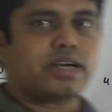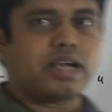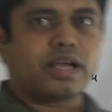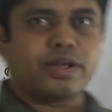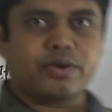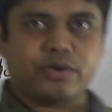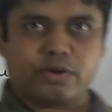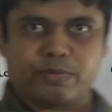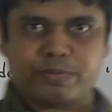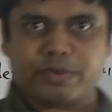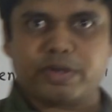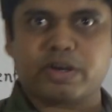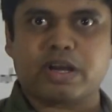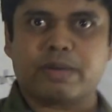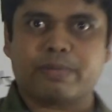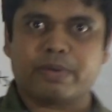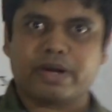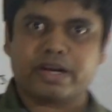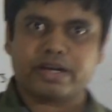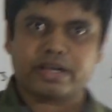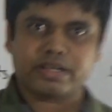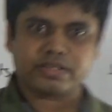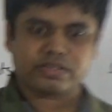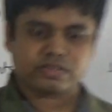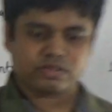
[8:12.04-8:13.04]
I hope you have
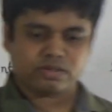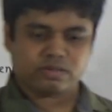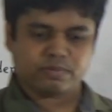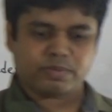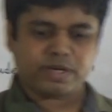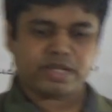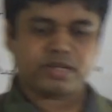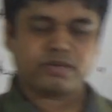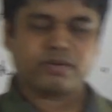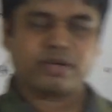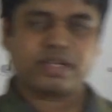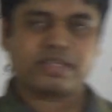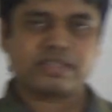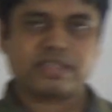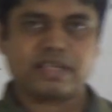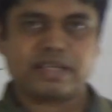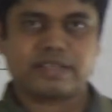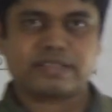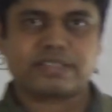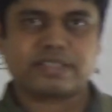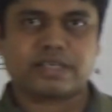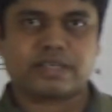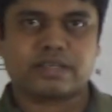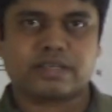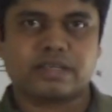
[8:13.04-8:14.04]
understood my today's
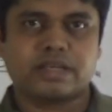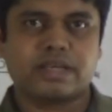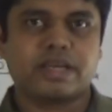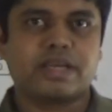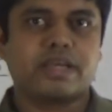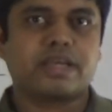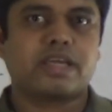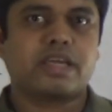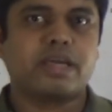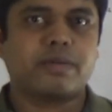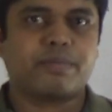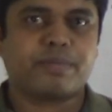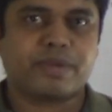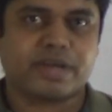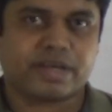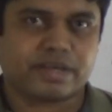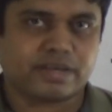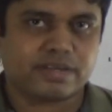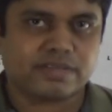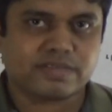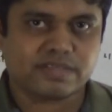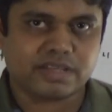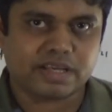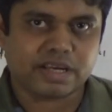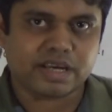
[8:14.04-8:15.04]
lecture. Keep
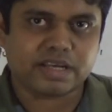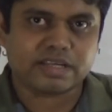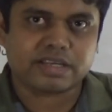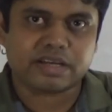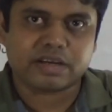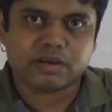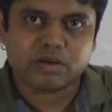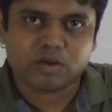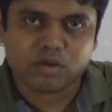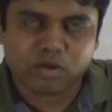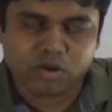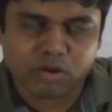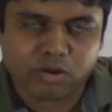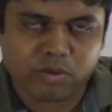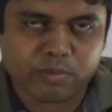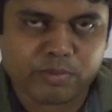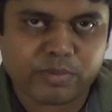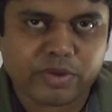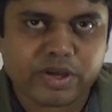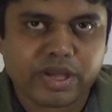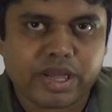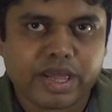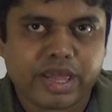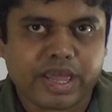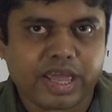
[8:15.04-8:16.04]
practicing at
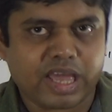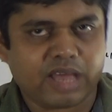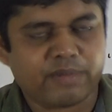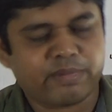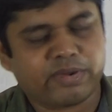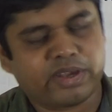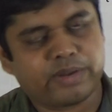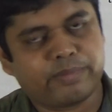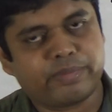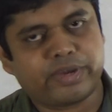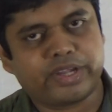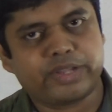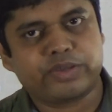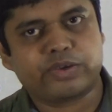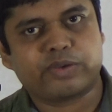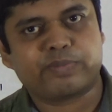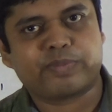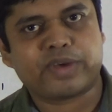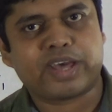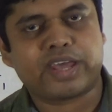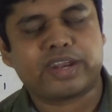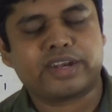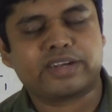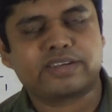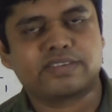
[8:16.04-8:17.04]
home. Abide by your
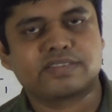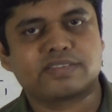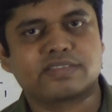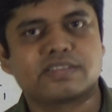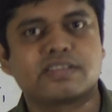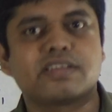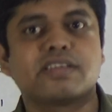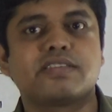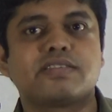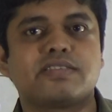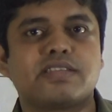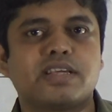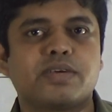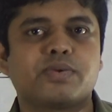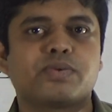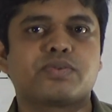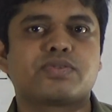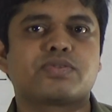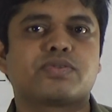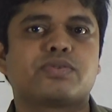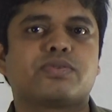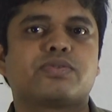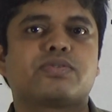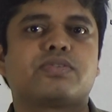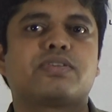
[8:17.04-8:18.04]
parents. See you
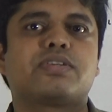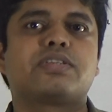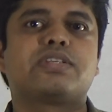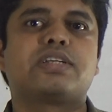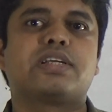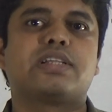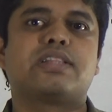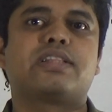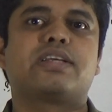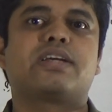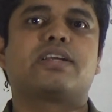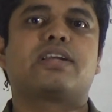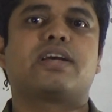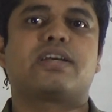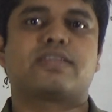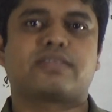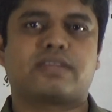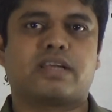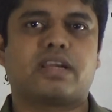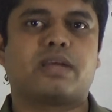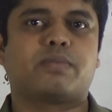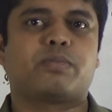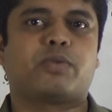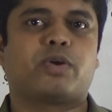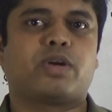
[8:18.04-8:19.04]
soon. Till then,
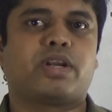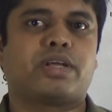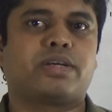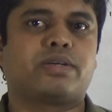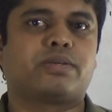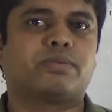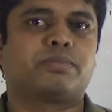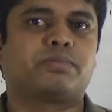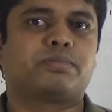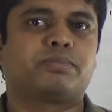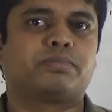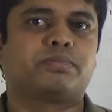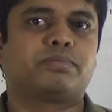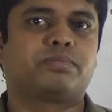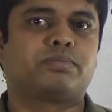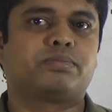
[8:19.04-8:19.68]
Assalamu alaikum.